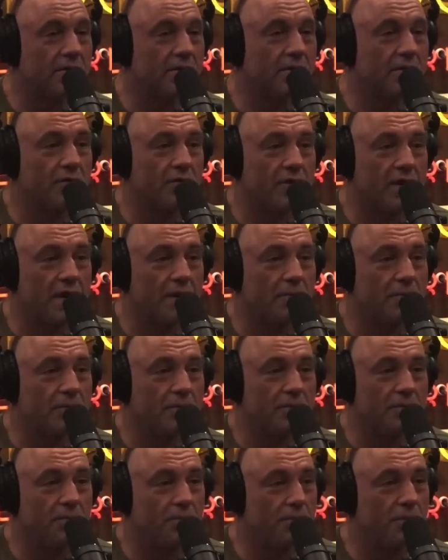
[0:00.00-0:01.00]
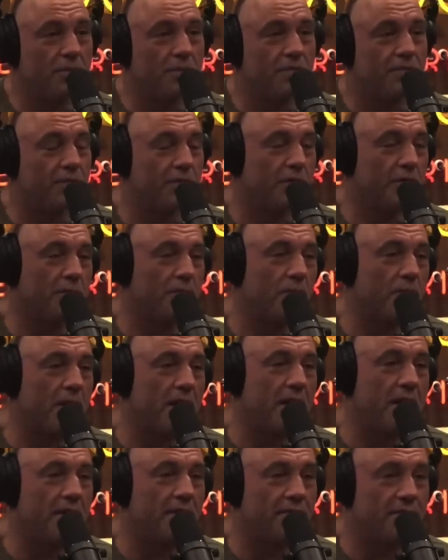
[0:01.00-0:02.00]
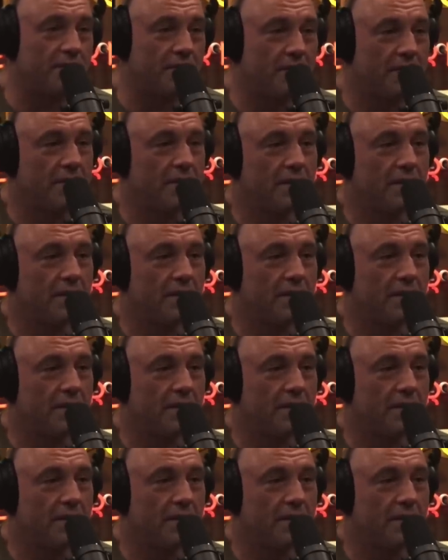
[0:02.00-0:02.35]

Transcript: you're incredible, you're beautiful, you're brave.